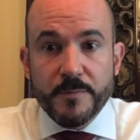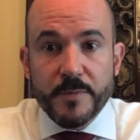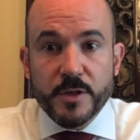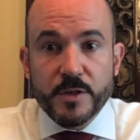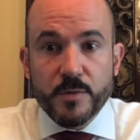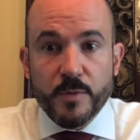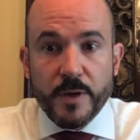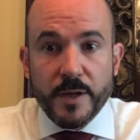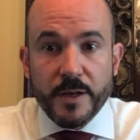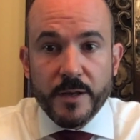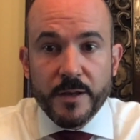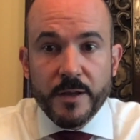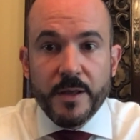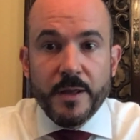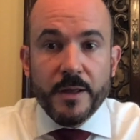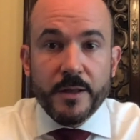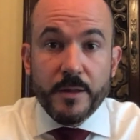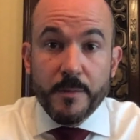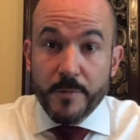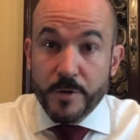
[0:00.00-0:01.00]
between
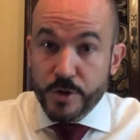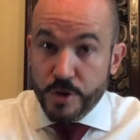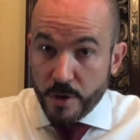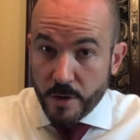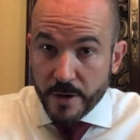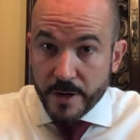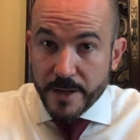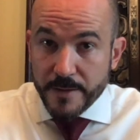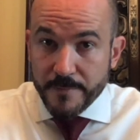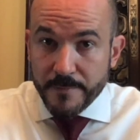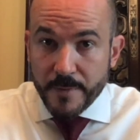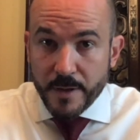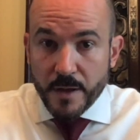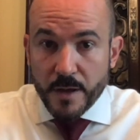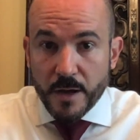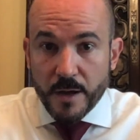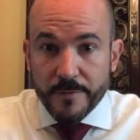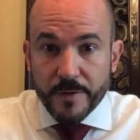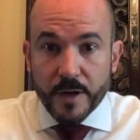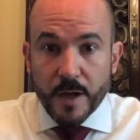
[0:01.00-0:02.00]
the maturity
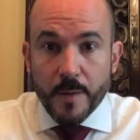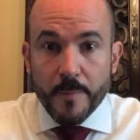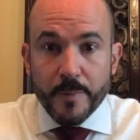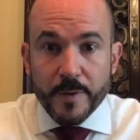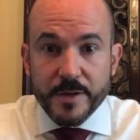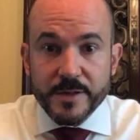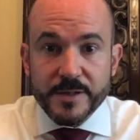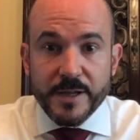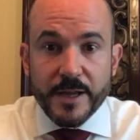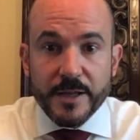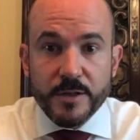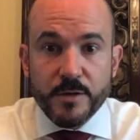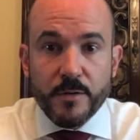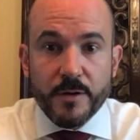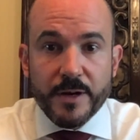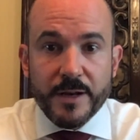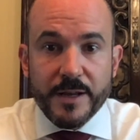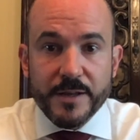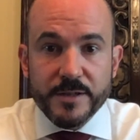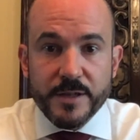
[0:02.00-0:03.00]
of a company's IT
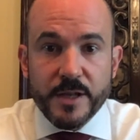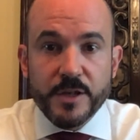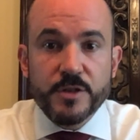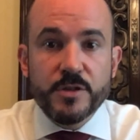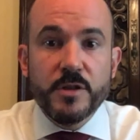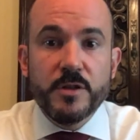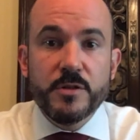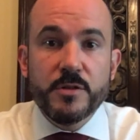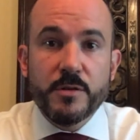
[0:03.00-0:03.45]
organization